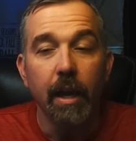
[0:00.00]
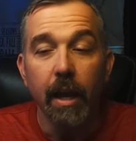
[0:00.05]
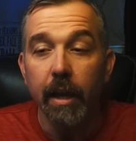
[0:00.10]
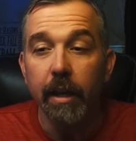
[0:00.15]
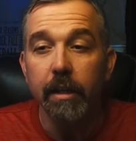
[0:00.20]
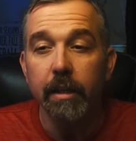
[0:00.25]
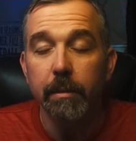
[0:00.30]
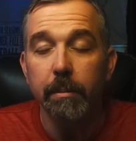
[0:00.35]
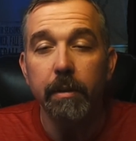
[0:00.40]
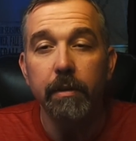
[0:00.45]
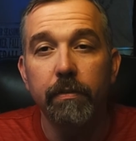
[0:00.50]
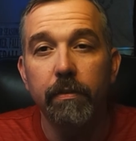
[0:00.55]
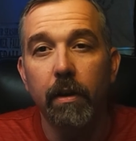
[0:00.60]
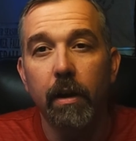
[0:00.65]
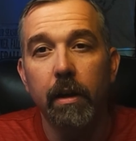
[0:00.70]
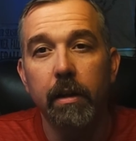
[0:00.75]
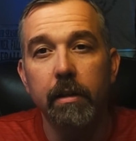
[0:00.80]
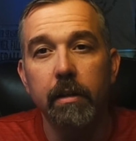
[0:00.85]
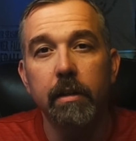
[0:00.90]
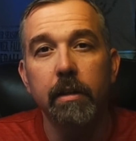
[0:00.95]
And be
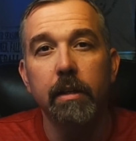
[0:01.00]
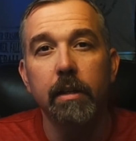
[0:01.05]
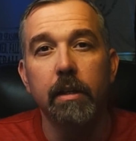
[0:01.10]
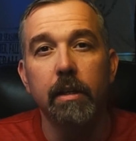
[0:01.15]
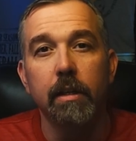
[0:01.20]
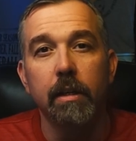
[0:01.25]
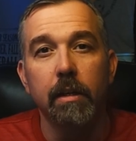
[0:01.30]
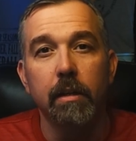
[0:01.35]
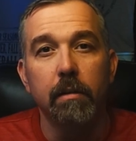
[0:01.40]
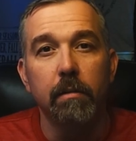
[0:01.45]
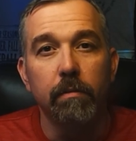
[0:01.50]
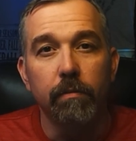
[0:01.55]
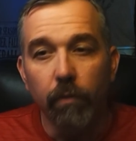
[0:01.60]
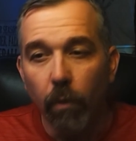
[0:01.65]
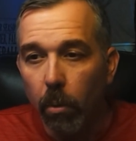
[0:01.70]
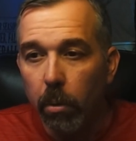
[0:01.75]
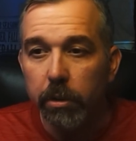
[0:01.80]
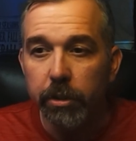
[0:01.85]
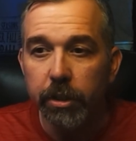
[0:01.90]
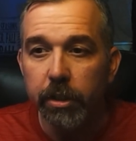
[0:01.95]
fun
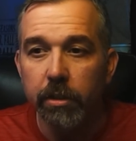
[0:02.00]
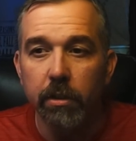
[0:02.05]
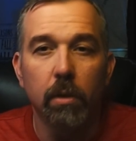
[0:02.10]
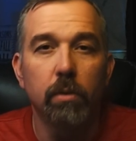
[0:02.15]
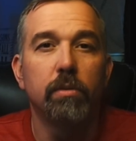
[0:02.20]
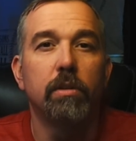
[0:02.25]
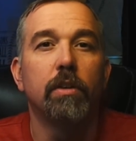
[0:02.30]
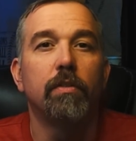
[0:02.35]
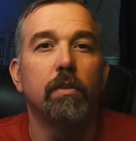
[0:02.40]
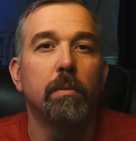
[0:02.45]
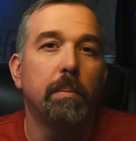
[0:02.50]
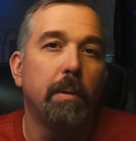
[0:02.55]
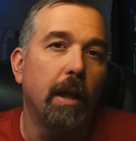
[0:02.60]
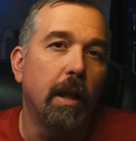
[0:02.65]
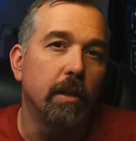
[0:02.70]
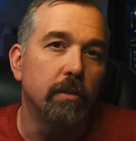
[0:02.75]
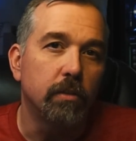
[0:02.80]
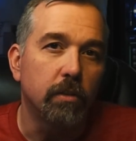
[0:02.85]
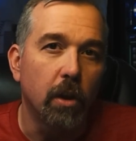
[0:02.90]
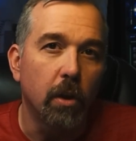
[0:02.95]
forging those different
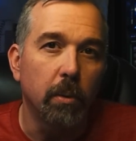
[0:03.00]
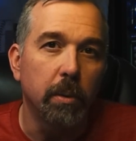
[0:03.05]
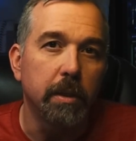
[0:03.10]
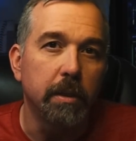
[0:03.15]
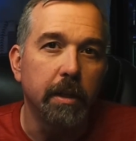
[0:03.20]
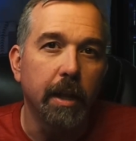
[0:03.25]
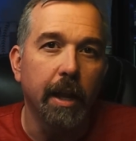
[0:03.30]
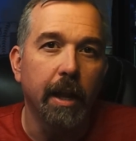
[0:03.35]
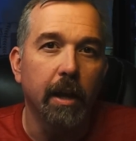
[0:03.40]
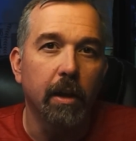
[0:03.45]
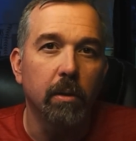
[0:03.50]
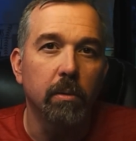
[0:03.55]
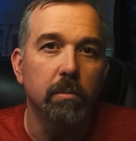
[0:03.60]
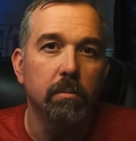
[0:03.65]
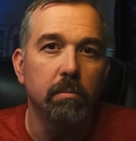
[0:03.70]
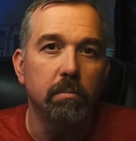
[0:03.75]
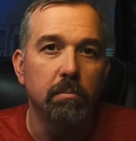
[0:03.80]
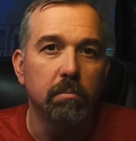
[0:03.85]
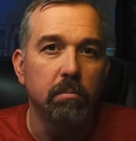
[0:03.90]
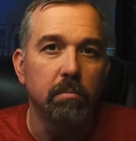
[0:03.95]
paths, going
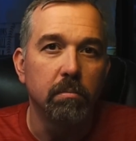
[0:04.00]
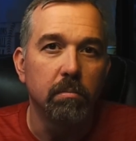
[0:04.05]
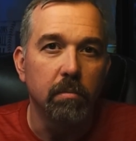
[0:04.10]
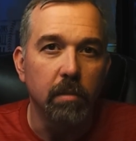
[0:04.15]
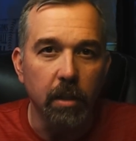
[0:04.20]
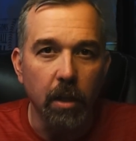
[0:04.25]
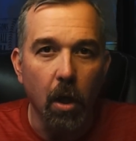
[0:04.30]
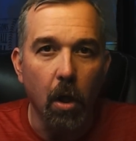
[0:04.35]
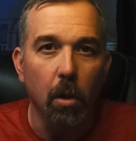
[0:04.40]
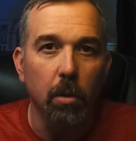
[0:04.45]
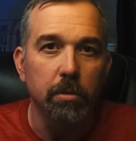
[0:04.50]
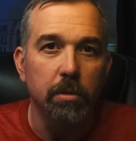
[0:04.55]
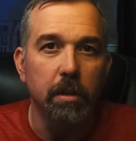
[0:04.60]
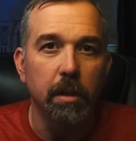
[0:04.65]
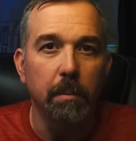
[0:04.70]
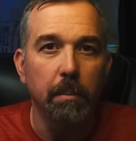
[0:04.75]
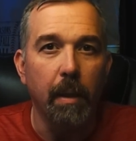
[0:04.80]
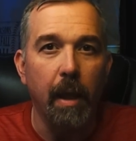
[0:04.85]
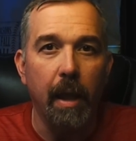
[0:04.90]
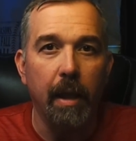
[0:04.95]
down the
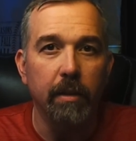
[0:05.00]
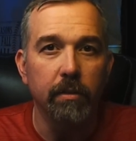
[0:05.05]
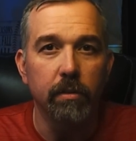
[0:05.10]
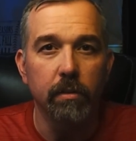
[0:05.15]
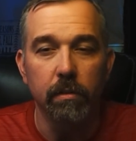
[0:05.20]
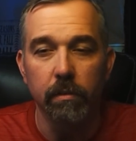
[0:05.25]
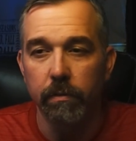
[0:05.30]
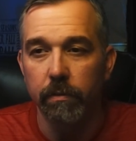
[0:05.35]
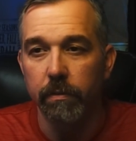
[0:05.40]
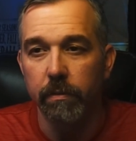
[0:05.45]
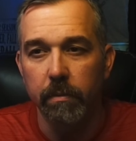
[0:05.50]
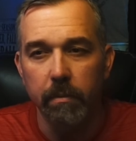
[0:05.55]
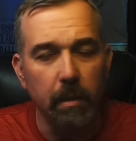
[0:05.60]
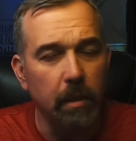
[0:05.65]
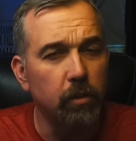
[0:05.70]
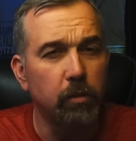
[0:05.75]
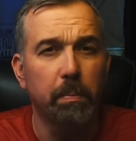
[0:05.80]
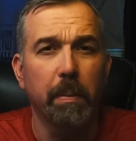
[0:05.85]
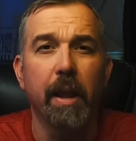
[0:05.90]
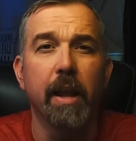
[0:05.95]
alternate paths of
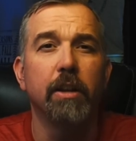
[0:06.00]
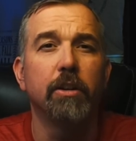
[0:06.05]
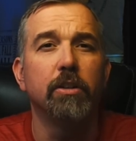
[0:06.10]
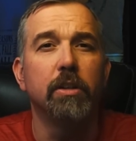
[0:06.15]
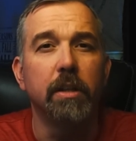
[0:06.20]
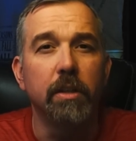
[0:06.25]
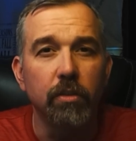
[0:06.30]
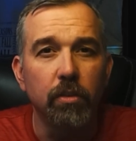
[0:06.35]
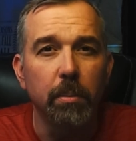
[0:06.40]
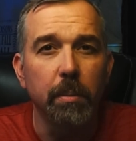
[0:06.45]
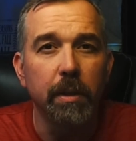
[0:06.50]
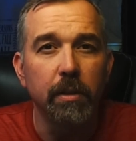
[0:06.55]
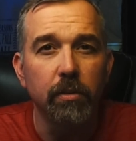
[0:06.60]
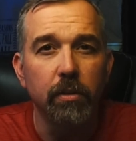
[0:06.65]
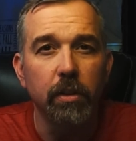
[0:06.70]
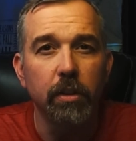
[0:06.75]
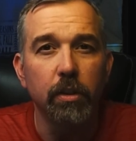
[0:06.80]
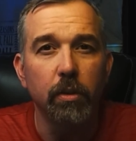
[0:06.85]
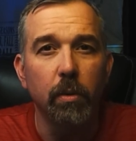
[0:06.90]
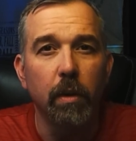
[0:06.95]
expansionism
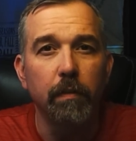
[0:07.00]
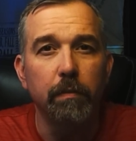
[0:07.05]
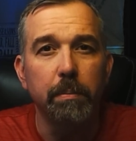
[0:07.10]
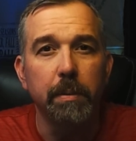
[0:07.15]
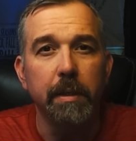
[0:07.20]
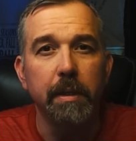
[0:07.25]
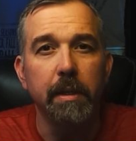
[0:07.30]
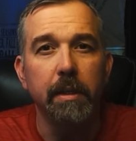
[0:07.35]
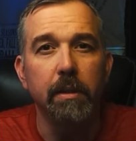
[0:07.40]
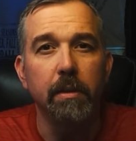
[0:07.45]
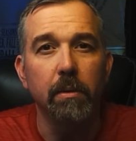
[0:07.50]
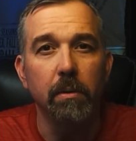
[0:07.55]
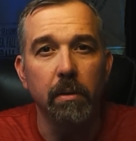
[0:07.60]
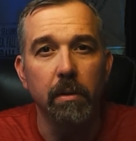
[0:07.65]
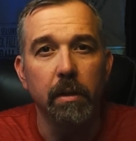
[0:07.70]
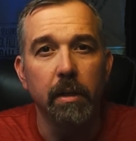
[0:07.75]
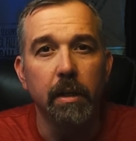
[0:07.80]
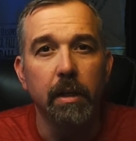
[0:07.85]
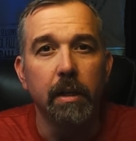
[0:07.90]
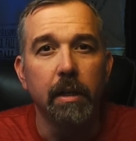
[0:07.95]
as the UFP
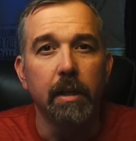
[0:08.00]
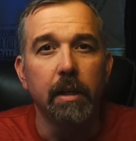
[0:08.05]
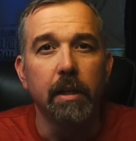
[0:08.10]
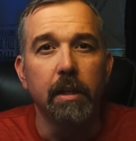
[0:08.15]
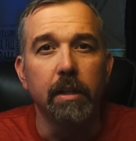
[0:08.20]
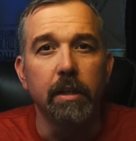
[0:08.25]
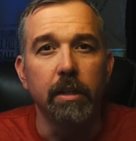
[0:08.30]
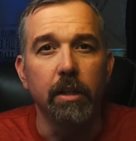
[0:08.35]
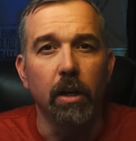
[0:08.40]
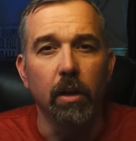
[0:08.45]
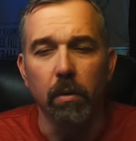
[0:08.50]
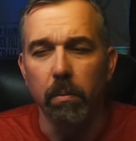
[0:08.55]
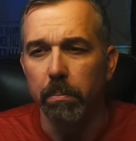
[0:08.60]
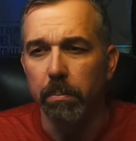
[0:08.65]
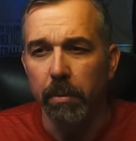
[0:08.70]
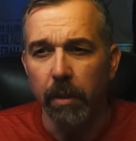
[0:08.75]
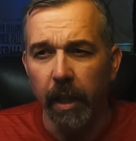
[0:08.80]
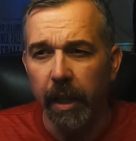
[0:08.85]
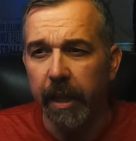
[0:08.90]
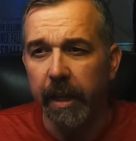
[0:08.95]
or,
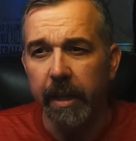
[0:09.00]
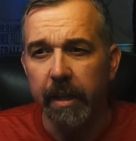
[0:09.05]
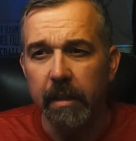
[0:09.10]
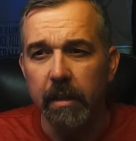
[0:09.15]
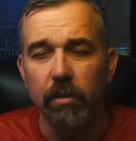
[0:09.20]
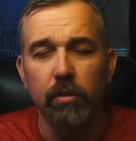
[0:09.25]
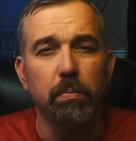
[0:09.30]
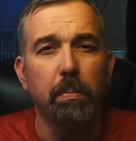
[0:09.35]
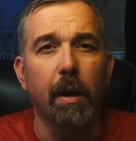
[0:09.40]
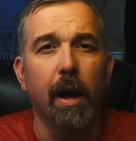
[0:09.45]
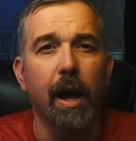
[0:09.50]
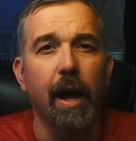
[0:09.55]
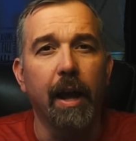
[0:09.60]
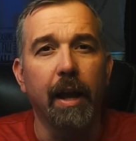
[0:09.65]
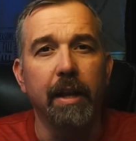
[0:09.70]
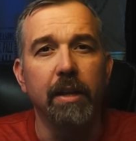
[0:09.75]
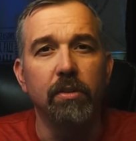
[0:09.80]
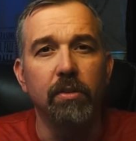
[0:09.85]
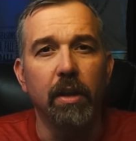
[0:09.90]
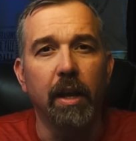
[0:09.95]
playing the
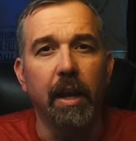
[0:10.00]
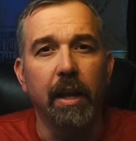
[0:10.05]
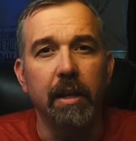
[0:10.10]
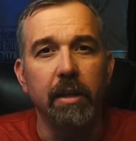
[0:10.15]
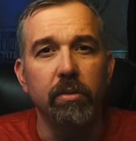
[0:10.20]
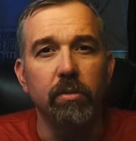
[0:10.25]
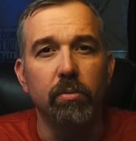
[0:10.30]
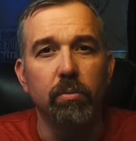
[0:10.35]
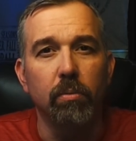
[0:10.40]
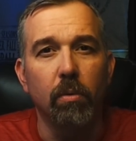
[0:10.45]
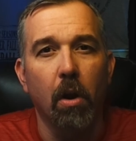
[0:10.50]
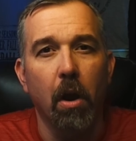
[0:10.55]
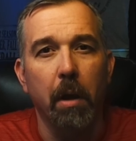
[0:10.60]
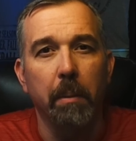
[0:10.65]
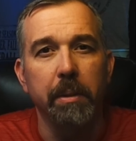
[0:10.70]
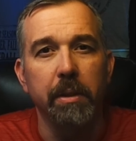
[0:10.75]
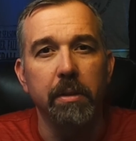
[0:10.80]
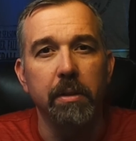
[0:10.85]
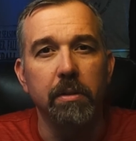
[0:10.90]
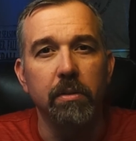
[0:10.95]
spies as
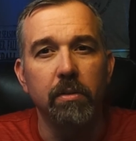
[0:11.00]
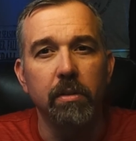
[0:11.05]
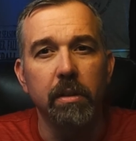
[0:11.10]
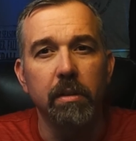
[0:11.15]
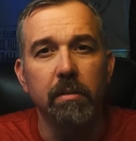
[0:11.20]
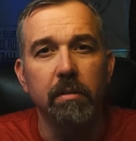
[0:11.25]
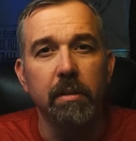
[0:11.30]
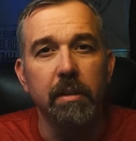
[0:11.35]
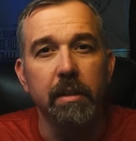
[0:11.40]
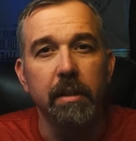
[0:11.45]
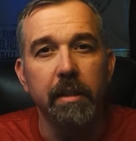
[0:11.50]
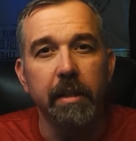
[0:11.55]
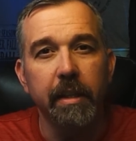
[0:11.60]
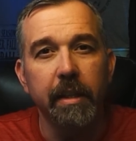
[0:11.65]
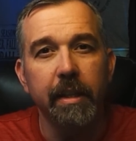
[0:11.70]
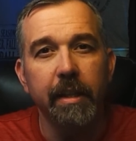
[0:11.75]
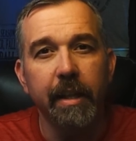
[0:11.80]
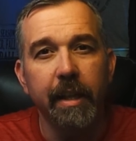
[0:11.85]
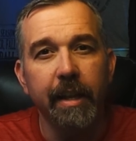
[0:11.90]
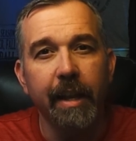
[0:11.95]
Romulans.
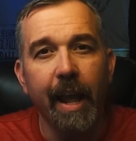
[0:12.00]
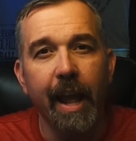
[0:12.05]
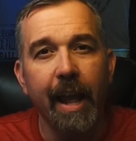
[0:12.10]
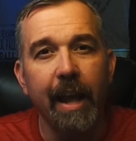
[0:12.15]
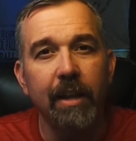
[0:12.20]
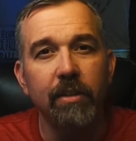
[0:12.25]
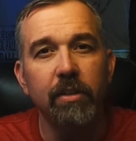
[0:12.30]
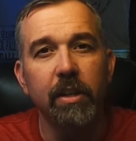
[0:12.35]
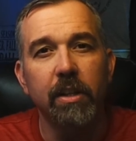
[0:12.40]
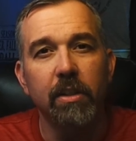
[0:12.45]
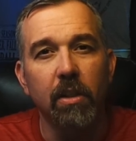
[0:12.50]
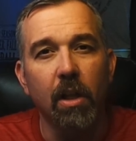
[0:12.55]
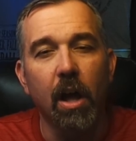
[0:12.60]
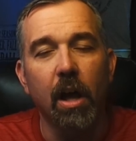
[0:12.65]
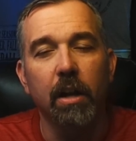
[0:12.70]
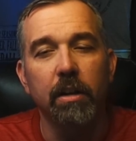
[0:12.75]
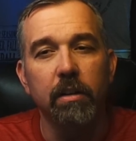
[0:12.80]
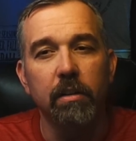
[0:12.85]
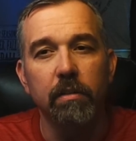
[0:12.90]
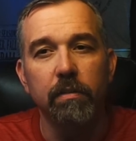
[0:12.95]
It has a
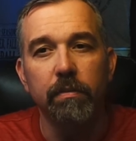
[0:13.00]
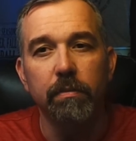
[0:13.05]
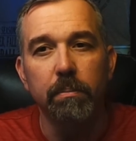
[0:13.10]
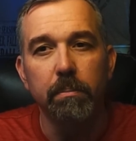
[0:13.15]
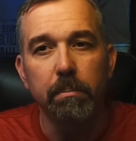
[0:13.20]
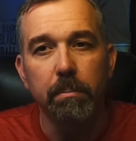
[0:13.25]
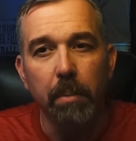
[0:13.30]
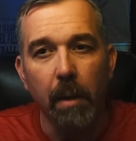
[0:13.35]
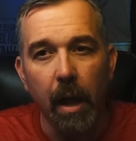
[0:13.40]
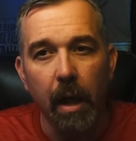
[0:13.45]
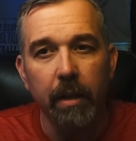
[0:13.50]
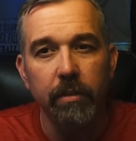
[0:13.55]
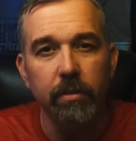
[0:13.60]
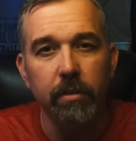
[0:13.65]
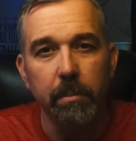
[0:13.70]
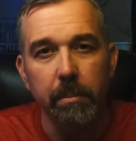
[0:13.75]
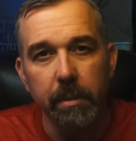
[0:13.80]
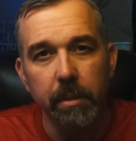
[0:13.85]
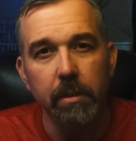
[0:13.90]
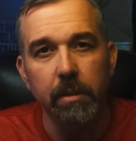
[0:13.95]
lot of
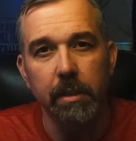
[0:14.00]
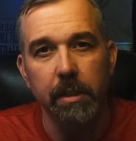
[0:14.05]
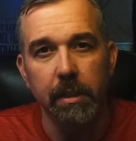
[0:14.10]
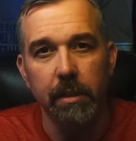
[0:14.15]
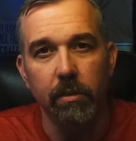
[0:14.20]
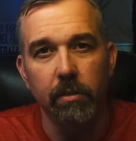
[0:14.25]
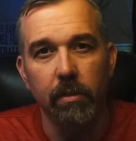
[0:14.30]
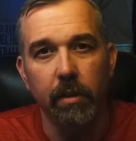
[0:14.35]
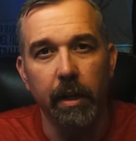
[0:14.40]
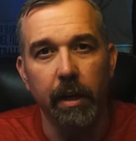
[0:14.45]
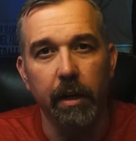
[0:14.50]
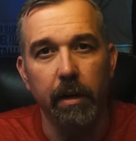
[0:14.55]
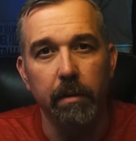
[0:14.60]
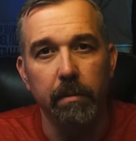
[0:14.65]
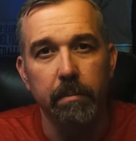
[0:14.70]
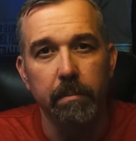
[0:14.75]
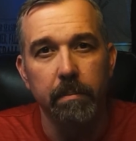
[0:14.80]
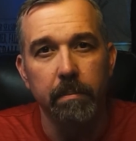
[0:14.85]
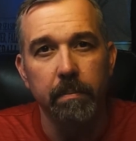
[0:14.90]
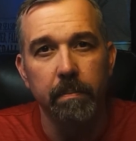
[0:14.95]
possibilities there.